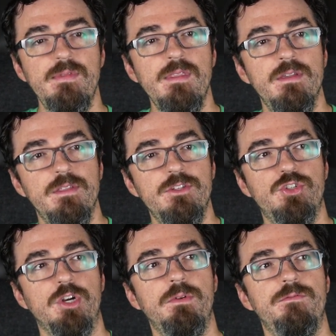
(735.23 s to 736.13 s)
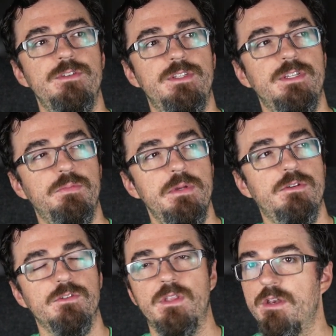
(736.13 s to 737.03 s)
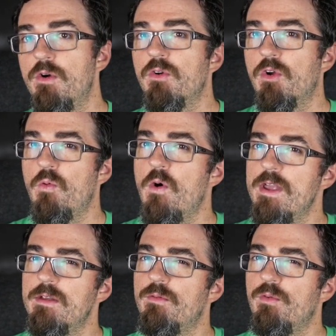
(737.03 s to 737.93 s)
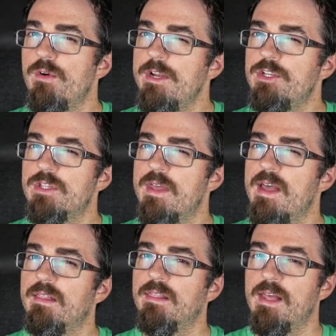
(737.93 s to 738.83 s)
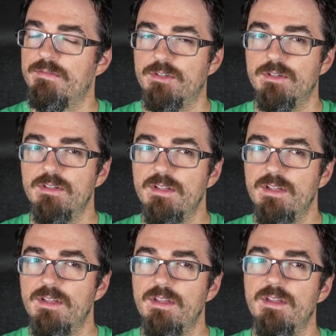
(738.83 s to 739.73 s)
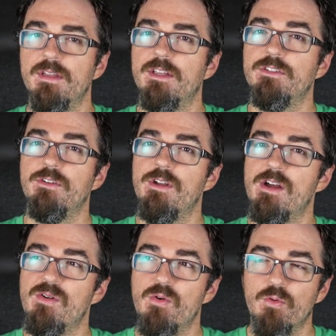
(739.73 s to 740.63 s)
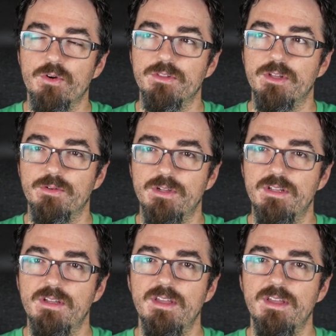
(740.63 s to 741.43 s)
And these German Physik speakers, they don't quite reach that level because they're not horn loaded,